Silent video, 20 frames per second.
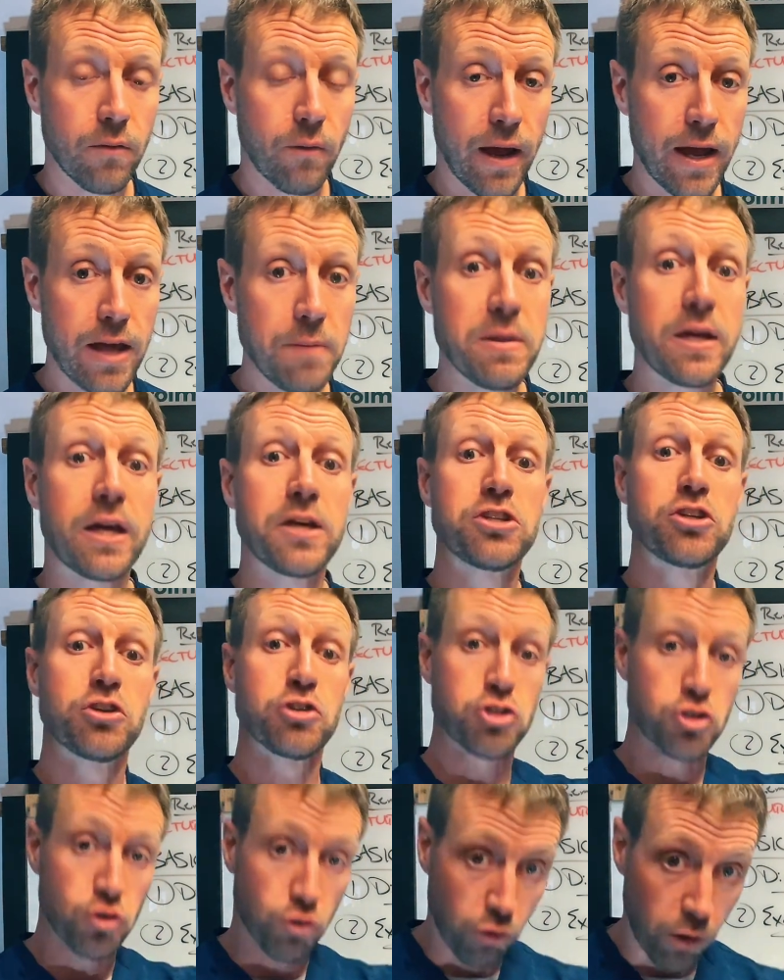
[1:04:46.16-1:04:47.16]
right? Because
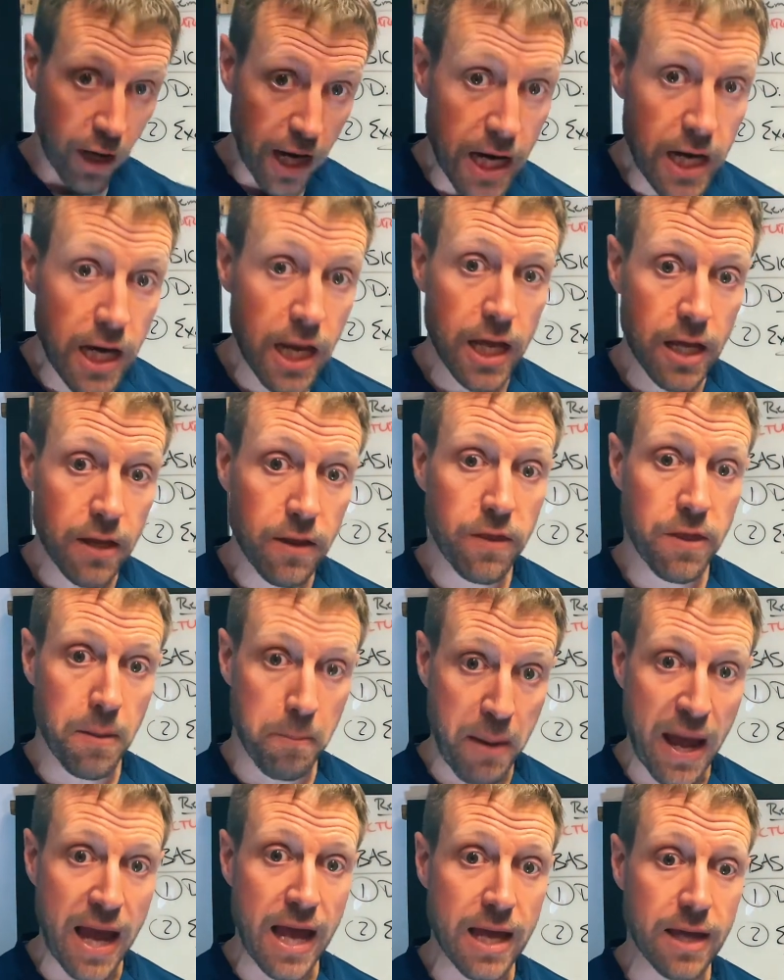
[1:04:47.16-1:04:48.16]
you're draining the
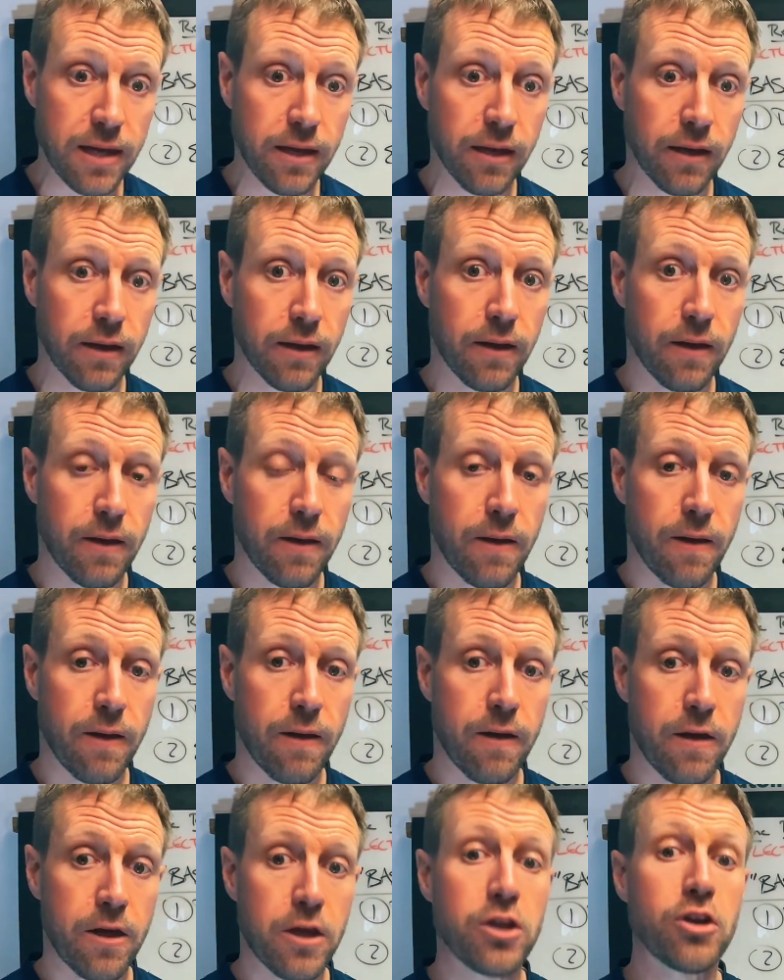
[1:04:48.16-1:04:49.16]
bank,
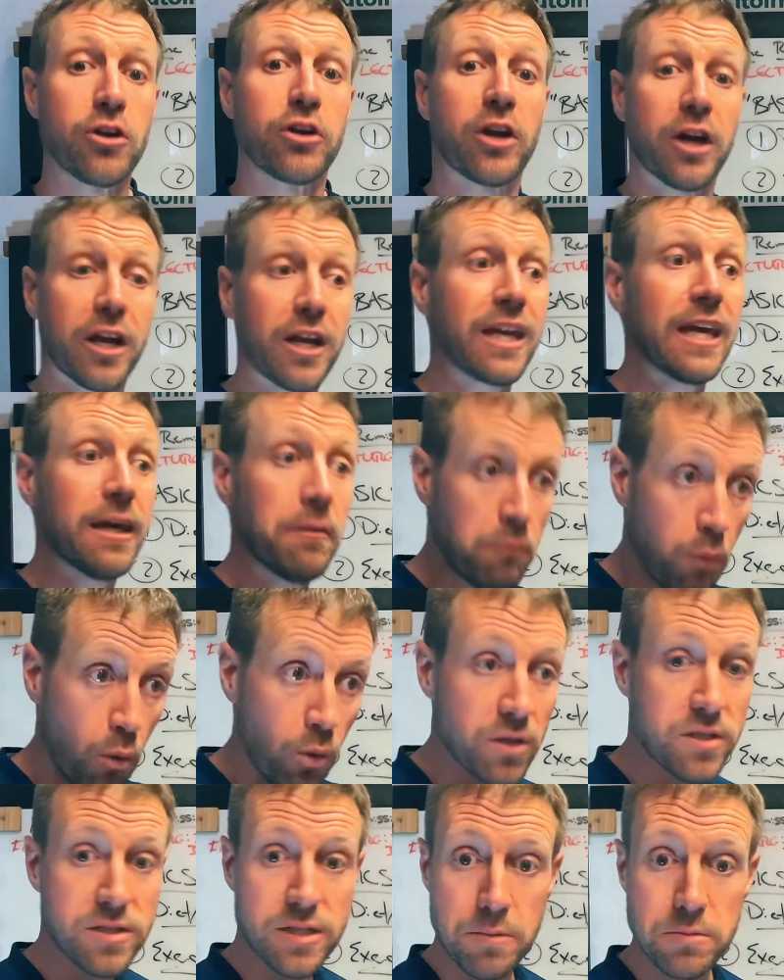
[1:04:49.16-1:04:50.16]
you're going to get
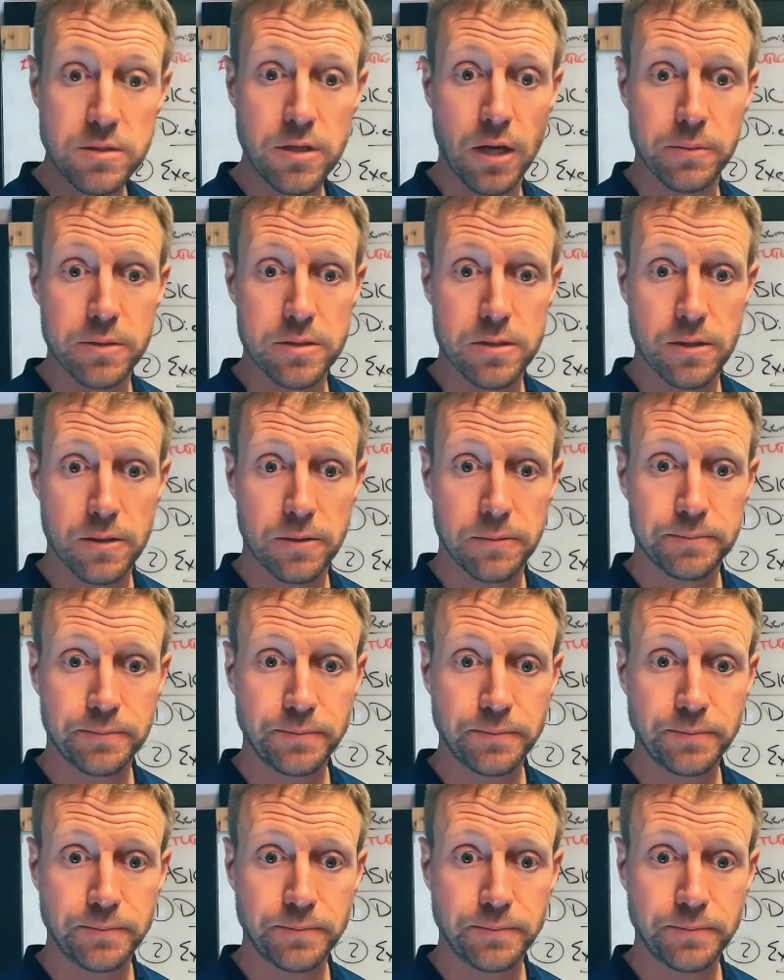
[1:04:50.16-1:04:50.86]
more symptoms.